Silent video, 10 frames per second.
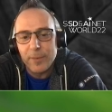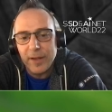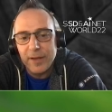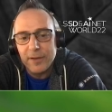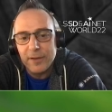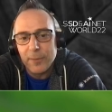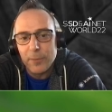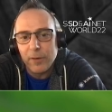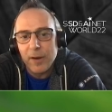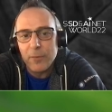data plane
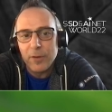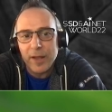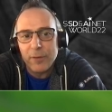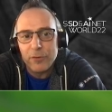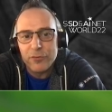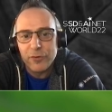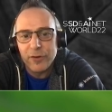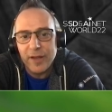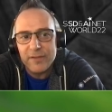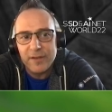or programmable language
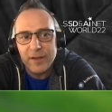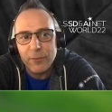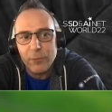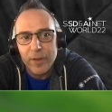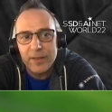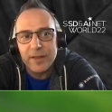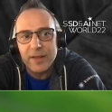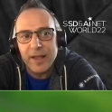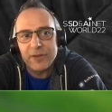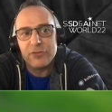for the ASIC with
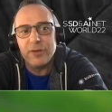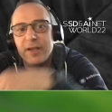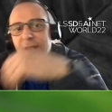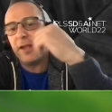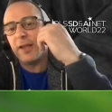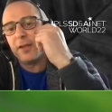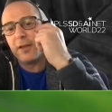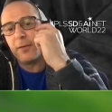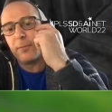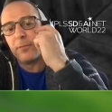the
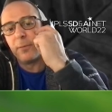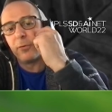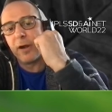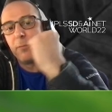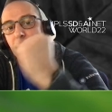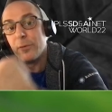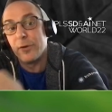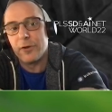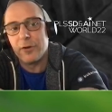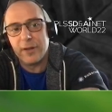programmable
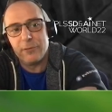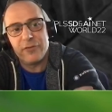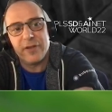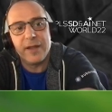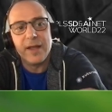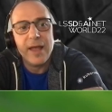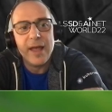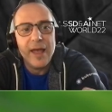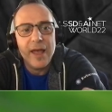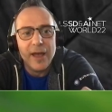protocol, I would say.
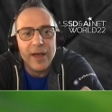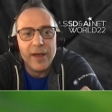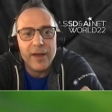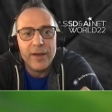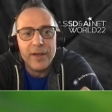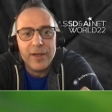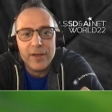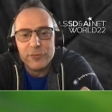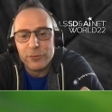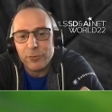
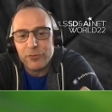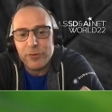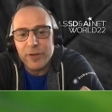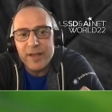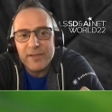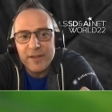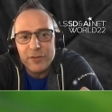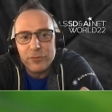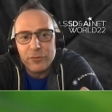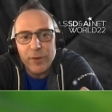So it was really
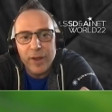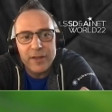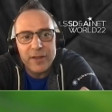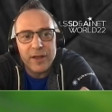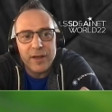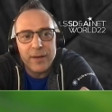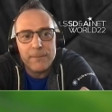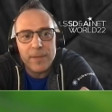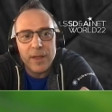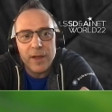easy to create
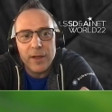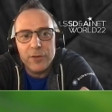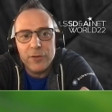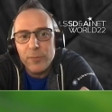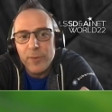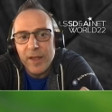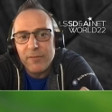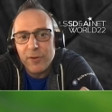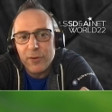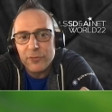new
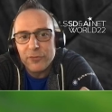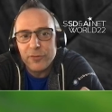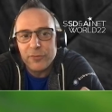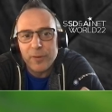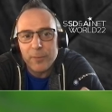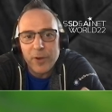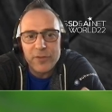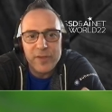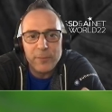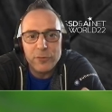behaviors from
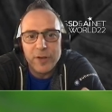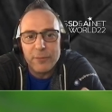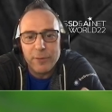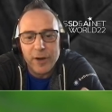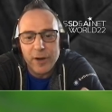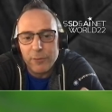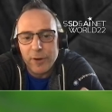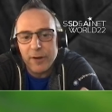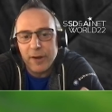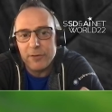concept to line rate
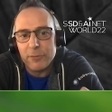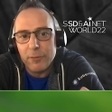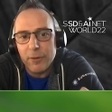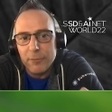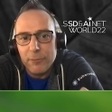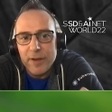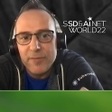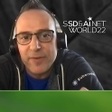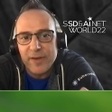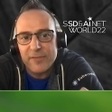hardware in a
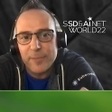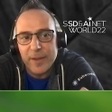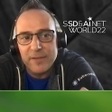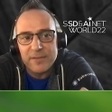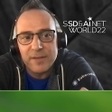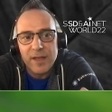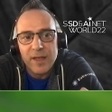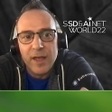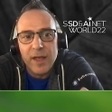really fast pace.